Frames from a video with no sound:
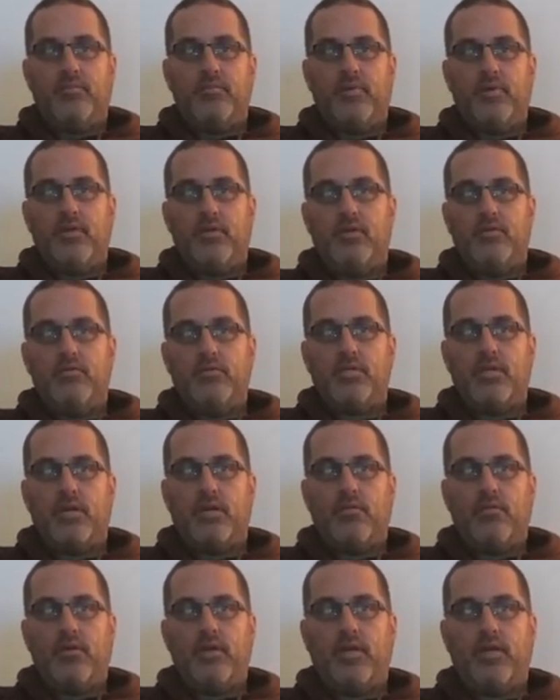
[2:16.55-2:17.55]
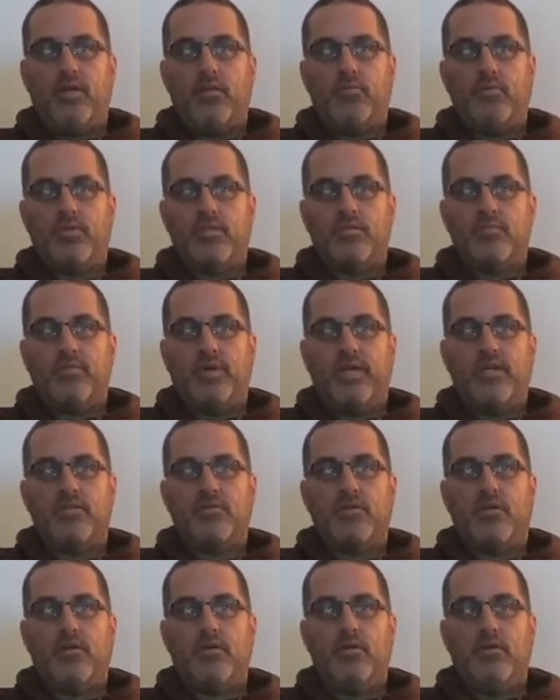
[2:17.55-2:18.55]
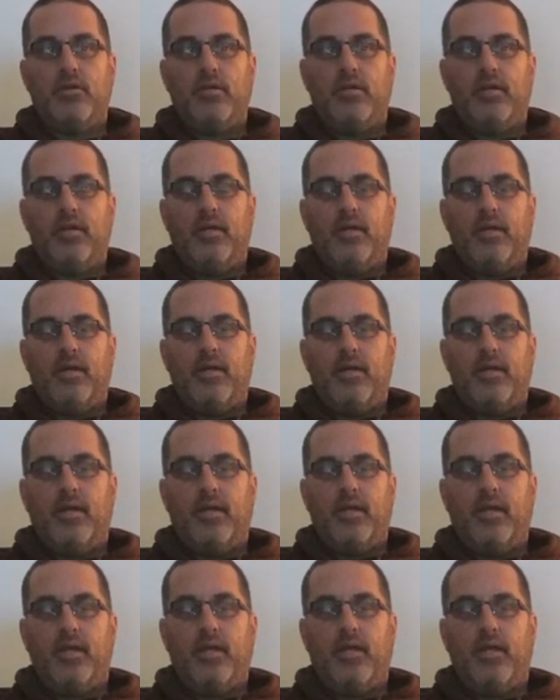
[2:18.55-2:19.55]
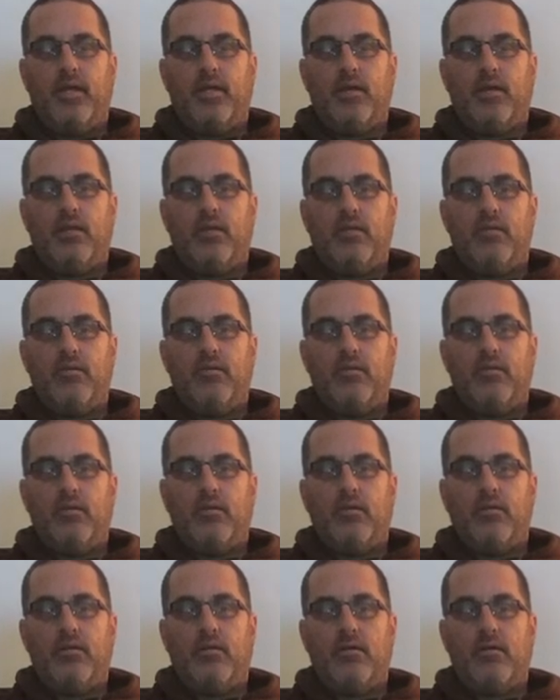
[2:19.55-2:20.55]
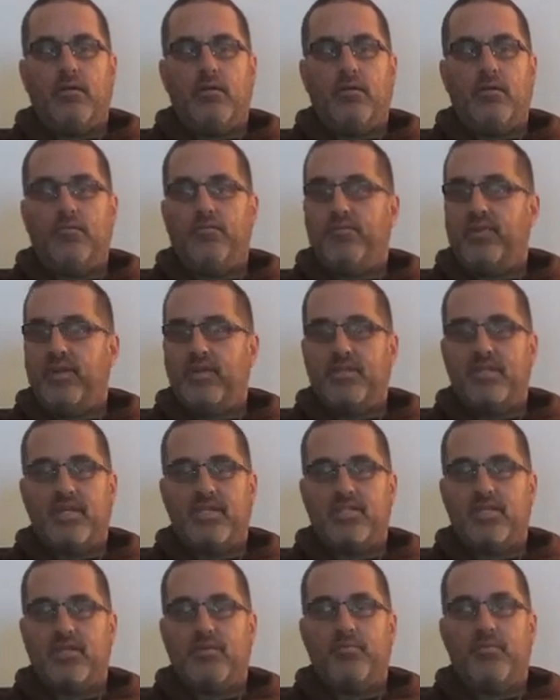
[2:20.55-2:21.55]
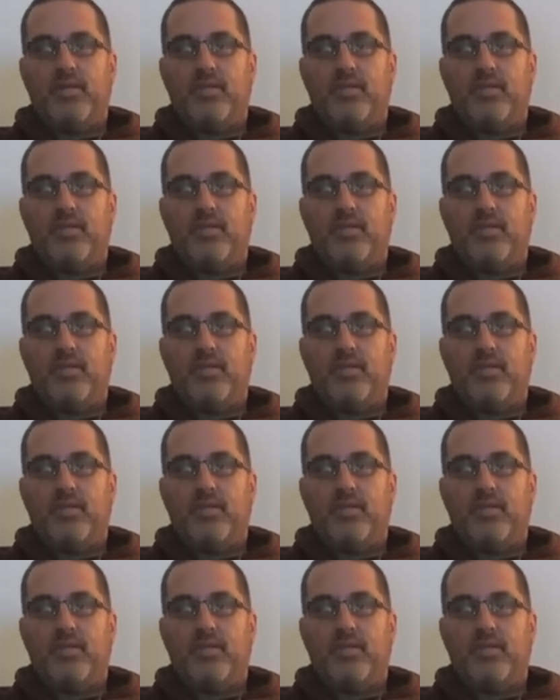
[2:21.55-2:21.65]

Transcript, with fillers: put a new gyro in, and put some pegs on, and uh, fantastic.